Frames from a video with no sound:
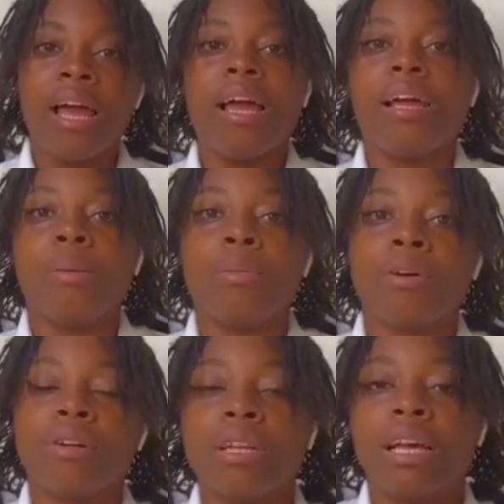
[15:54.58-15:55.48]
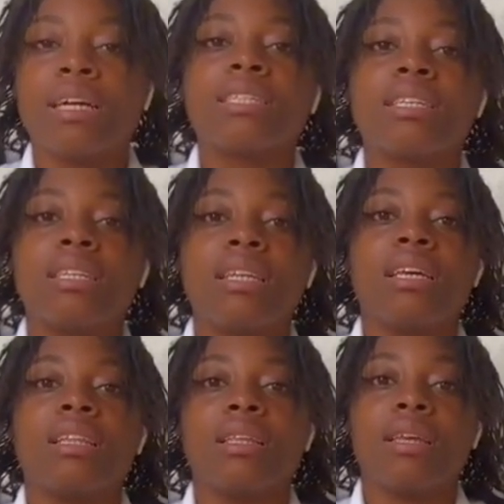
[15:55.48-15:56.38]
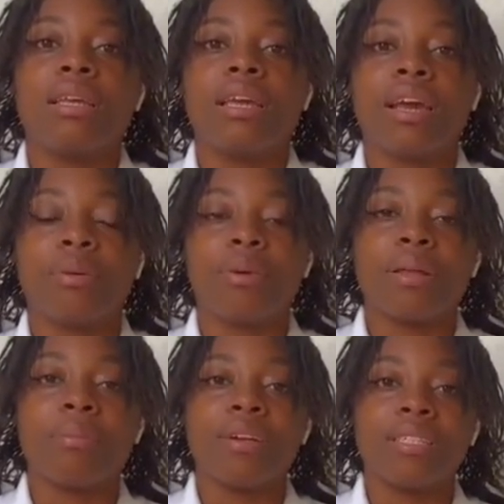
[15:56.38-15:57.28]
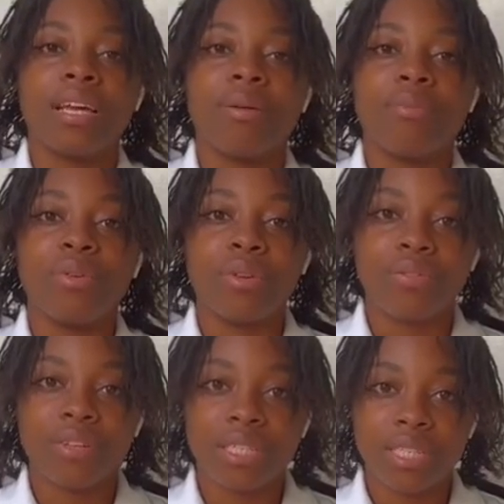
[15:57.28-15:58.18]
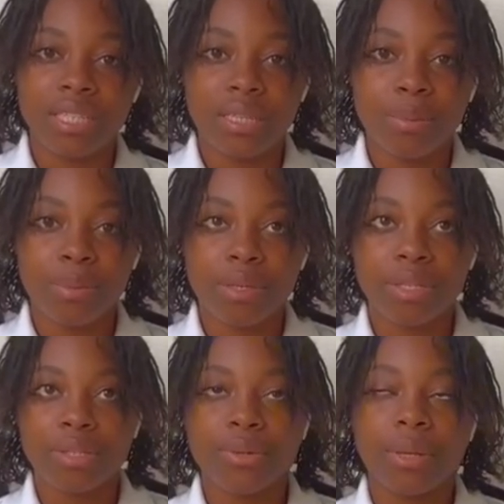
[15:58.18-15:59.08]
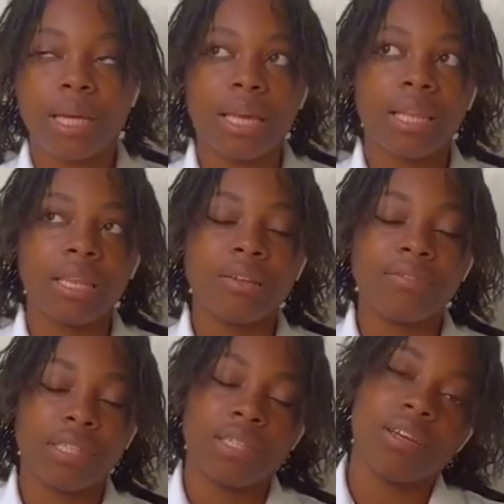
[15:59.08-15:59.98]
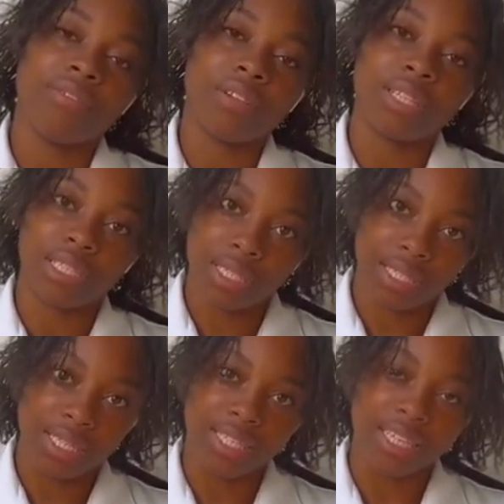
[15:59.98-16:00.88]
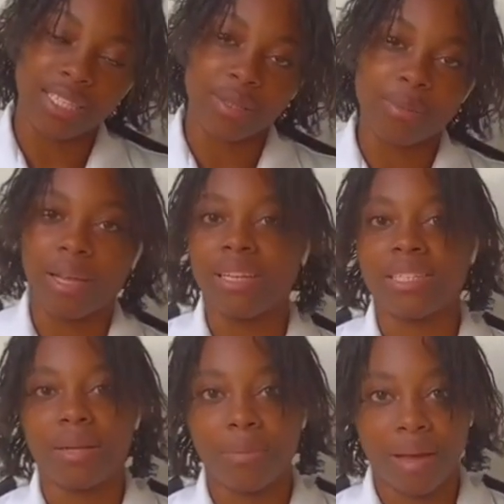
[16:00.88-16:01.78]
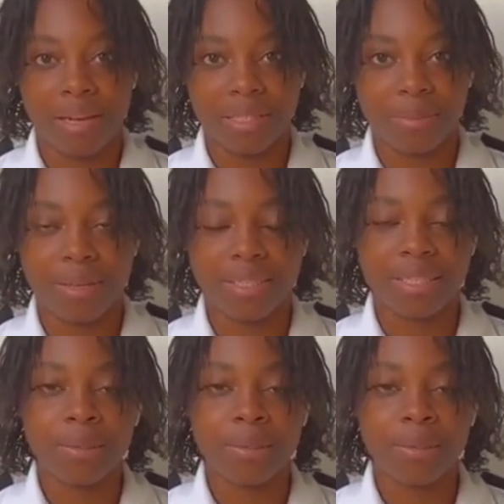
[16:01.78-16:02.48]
I am currently attending the Caribbean Maritime University, pursuing in the field of logistics and supply chain management.